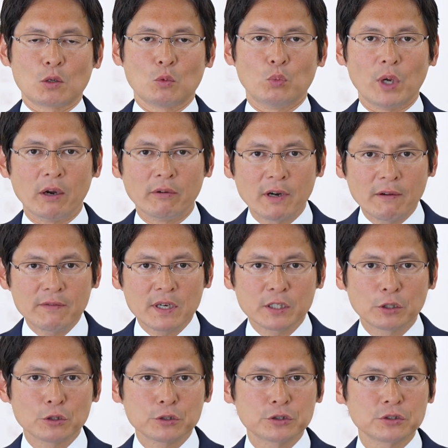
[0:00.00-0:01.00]
Wherever
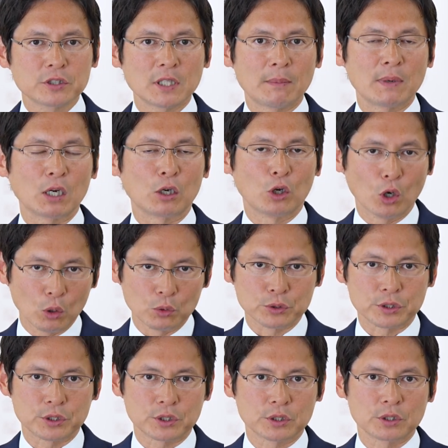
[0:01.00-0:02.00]
Kyoshu-sama
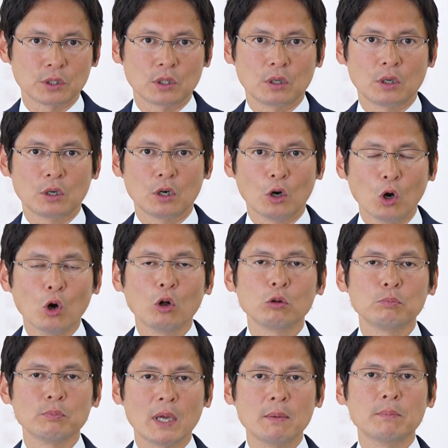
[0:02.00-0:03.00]
goes,
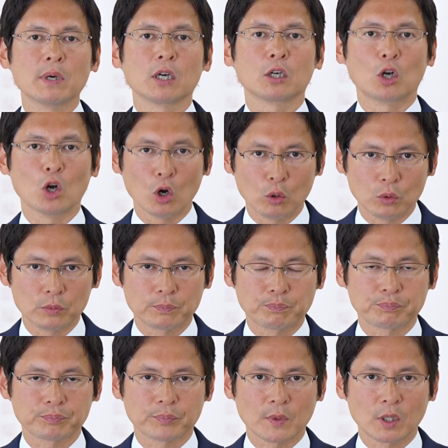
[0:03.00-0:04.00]
all members go.
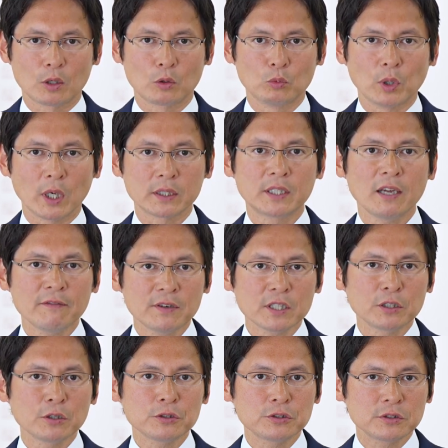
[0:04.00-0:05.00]
Whatever
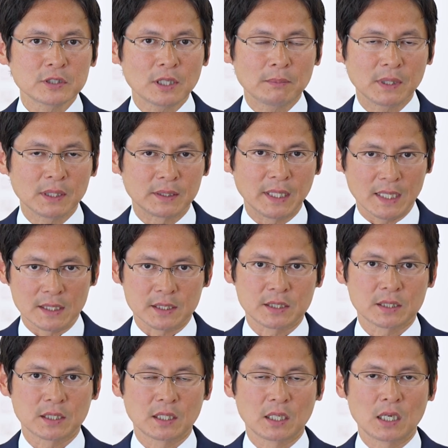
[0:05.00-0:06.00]
Kyoshu-sama
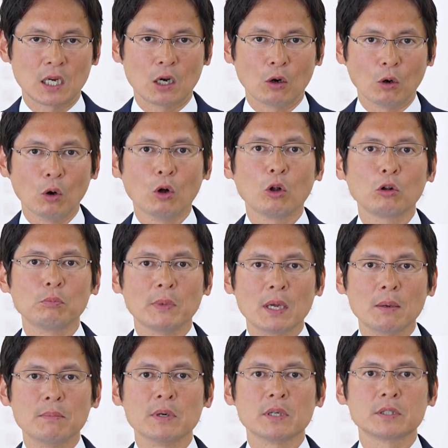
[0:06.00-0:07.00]
does, all
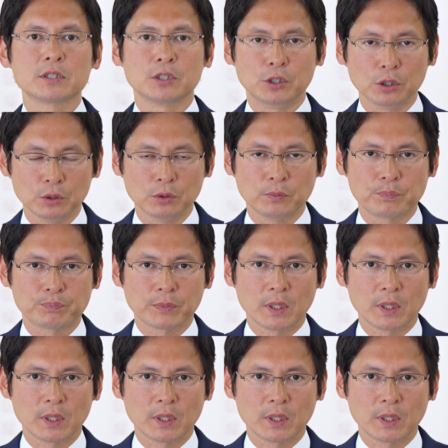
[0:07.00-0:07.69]
members do.